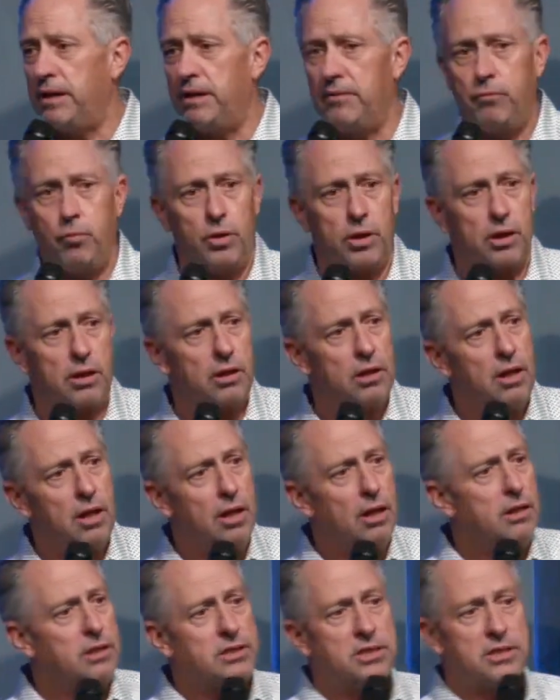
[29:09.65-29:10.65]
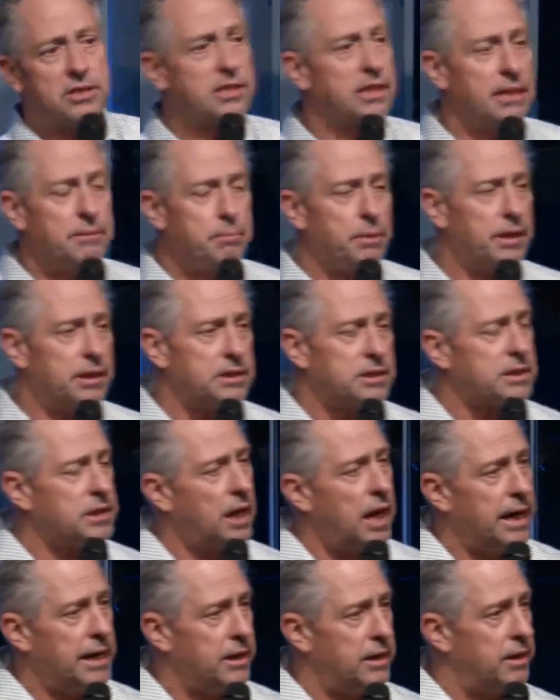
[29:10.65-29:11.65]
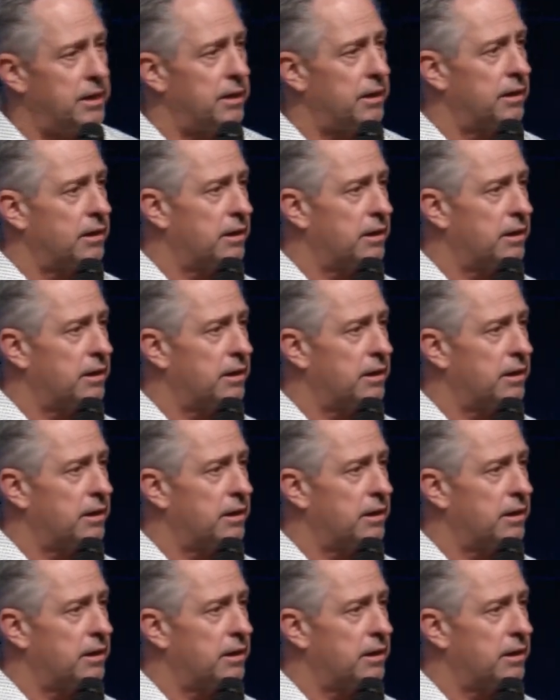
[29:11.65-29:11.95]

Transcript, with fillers: if we're slipping and sliding.